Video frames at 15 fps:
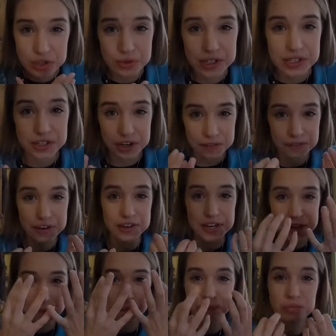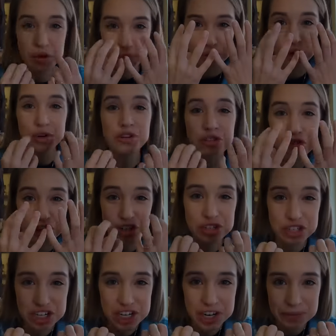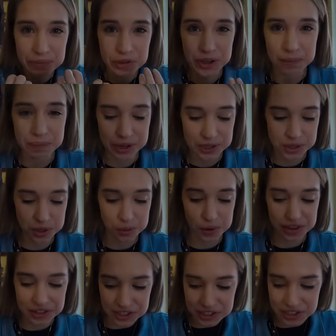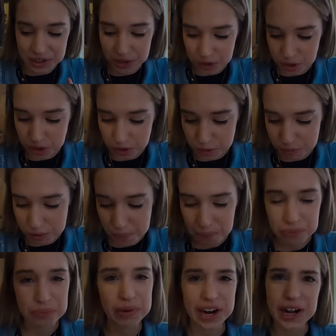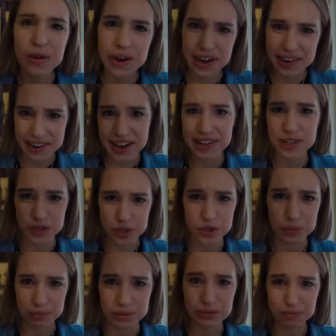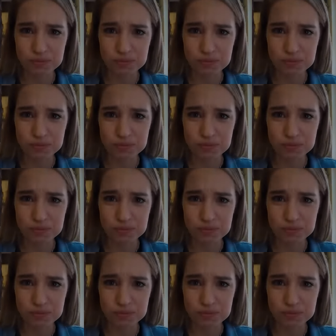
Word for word: This one's definitely more crunchy compared to the one that's in the soup, but I quite like the soup.